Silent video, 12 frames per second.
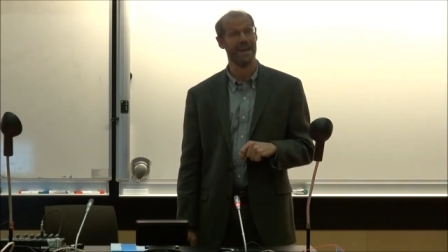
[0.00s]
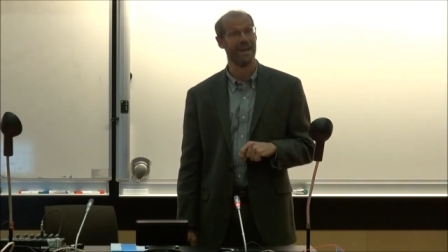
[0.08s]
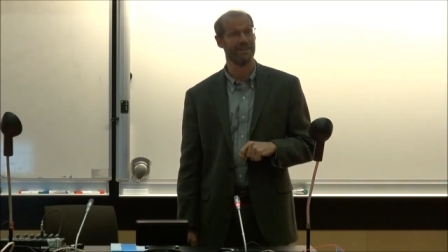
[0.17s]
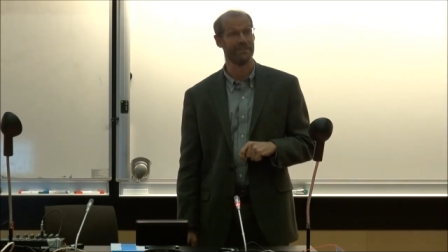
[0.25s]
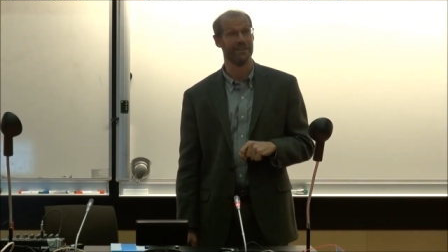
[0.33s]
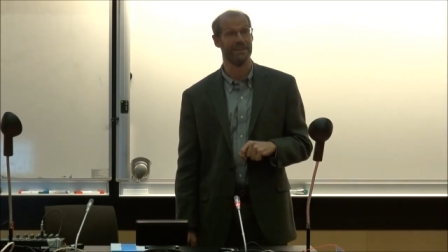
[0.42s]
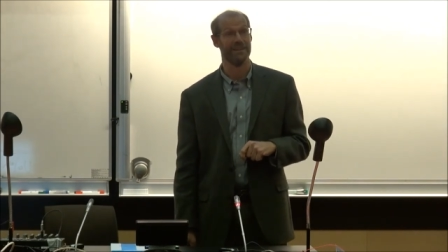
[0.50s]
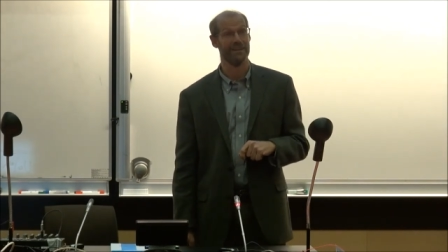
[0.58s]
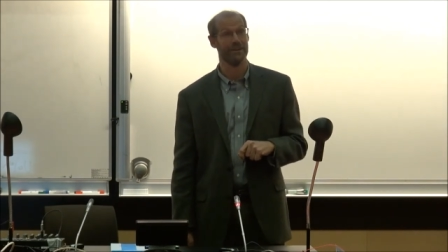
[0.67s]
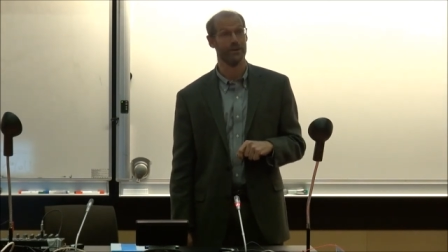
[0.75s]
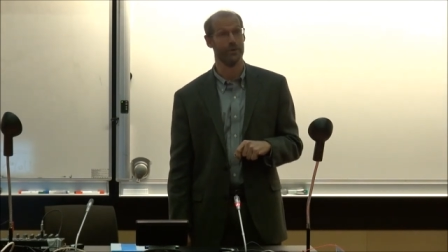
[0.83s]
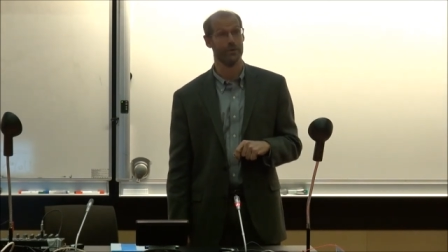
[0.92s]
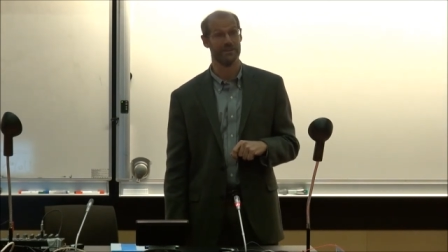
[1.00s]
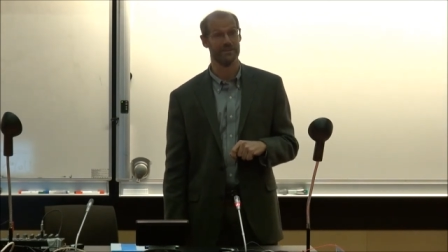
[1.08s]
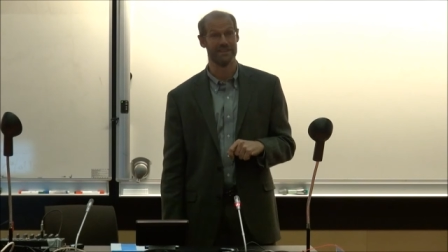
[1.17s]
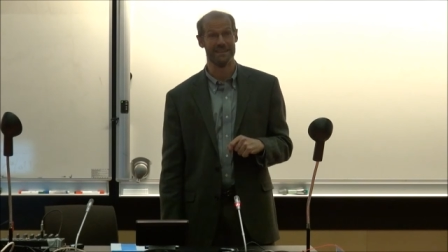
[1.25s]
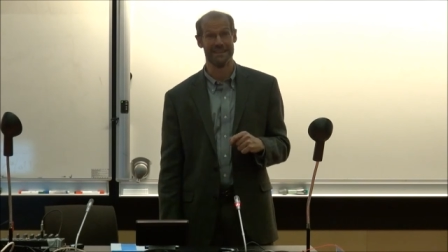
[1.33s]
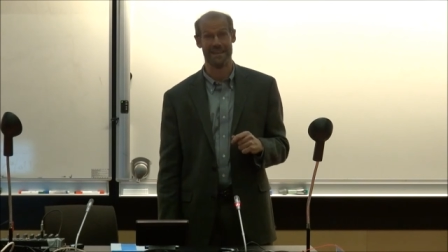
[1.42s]
at the
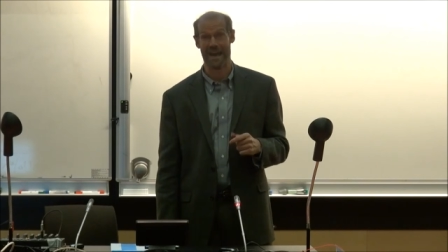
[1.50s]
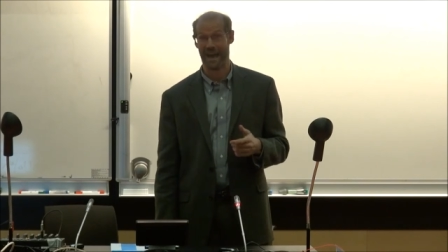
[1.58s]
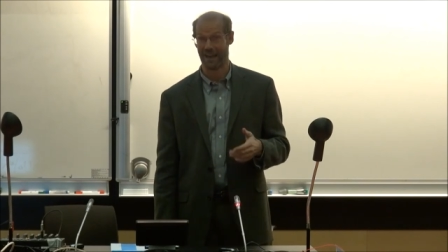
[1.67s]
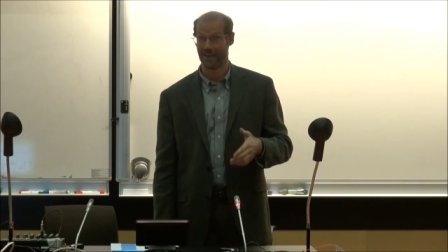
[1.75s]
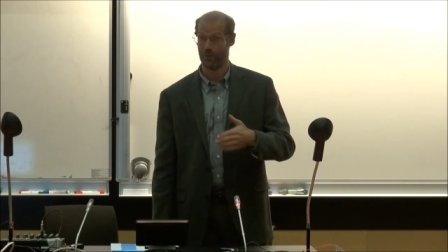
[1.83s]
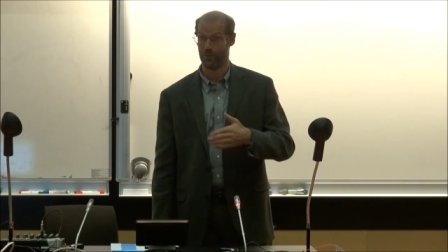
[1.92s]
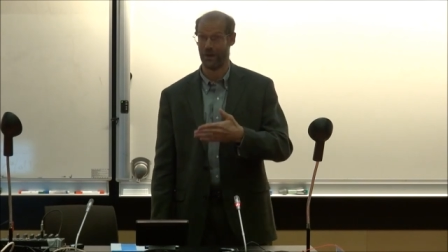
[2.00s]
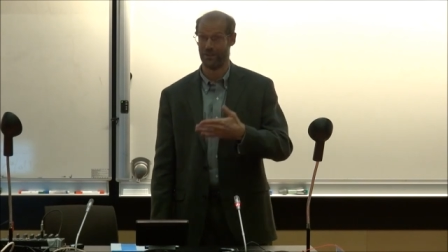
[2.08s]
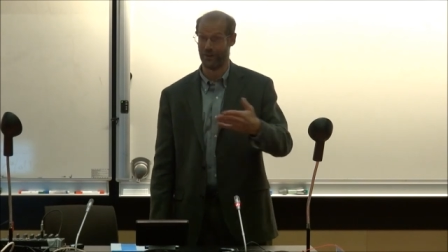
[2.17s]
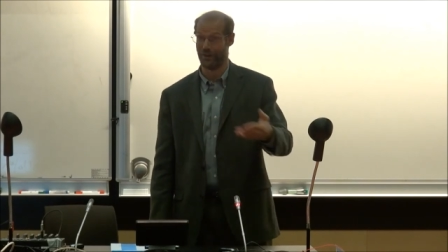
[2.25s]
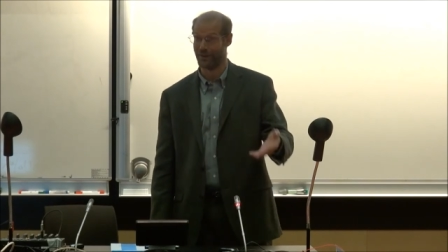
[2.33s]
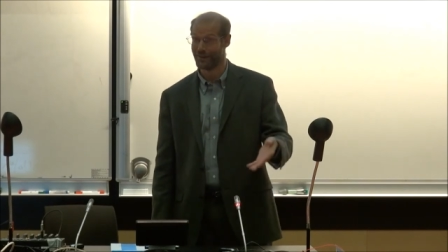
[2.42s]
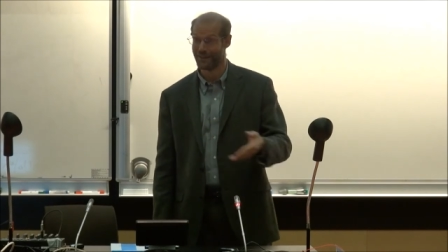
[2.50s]
OECD DAC whether